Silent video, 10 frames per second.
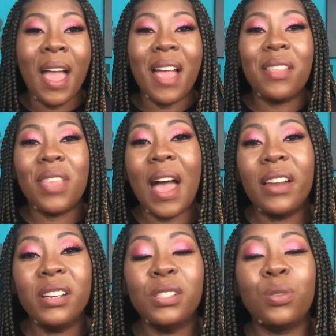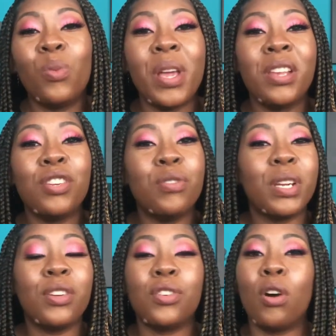And that is when you
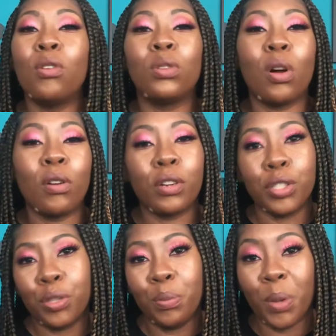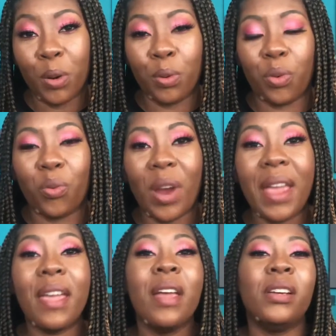can no longer do both, right?